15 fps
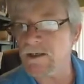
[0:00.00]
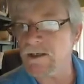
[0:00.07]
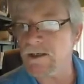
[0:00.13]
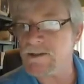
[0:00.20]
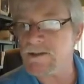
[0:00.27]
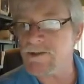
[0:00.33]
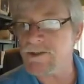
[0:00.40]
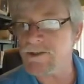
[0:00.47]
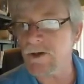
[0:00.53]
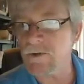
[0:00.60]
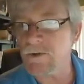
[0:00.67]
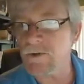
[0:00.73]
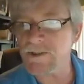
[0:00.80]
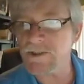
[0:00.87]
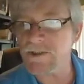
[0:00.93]
is
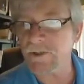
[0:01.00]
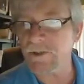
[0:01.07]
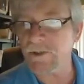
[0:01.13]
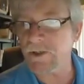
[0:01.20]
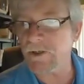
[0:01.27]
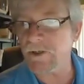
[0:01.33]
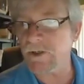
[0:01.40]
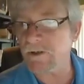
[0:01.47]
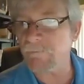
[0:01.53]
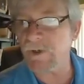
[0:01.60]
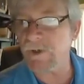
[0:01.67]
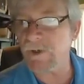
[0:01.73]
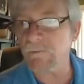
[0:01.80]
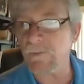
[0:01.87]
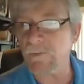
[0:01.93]
Joe still
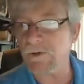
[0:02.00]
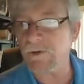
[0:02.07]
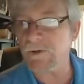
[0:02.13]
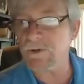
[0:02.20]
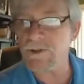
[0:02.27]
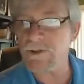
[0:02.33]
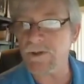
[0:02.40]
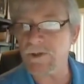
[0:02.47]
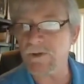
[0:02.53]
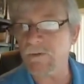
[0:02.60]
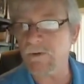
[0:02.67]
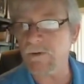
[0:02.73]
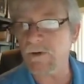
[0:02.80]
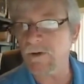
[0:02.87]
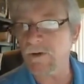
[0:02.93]
here? BigMarker
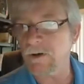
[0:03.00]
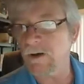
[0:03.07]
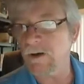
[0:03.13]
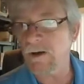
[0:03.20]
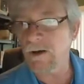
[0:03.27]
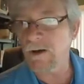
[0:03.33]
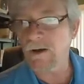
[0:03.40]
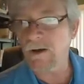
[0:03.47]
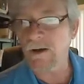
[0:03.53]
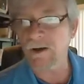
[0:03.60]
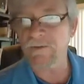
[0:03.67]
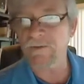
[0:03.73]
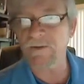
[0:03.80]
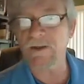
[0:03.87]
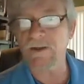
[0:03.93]
Joe?
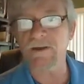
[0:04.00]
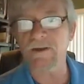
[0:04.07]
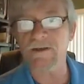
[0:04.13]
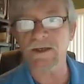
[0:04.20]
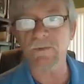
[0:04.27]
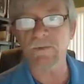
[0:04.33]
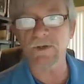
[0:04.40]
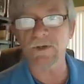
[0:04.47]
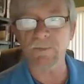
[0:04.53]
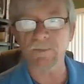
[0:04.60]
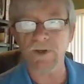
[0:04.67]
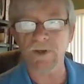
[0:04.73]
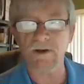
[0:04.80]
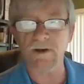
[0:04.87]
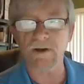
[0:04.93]
I think he is. I'm going to
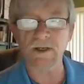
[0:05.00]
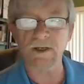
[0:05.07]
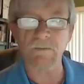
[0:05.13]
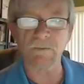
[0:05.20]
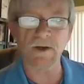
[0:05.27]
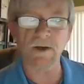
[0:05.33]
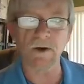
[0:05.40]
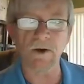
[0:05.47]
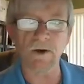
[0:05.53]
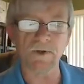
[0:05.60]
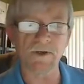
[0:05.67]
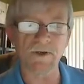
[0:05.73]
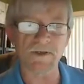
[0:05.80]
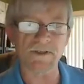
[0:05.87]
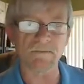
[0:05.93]
pick on him. I
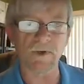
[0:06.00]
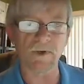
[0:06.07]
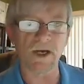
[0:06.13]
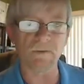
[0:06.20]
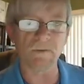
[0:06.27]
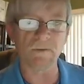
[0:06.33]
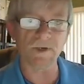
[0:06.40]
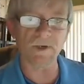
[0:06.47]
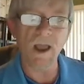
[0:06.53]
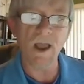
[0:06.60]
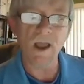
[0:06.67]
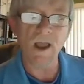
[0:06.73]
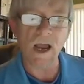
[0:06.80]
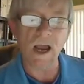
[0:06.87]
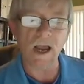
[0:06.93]
hope he doesn't mind. But
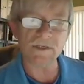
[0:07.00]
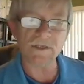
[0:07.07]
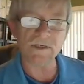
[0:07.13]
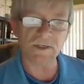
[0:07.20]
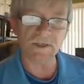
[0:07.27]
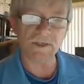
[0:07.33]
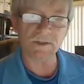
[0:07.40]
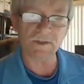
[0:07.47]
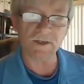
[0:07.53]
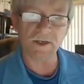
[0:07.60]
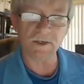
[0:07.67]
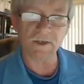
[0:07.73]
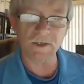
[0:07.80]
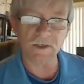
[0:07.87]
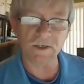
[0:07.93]
I was in
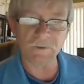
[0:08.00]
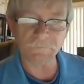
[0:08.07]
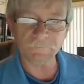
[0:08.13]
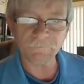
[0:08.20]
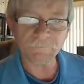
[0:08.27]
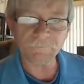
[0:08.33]
a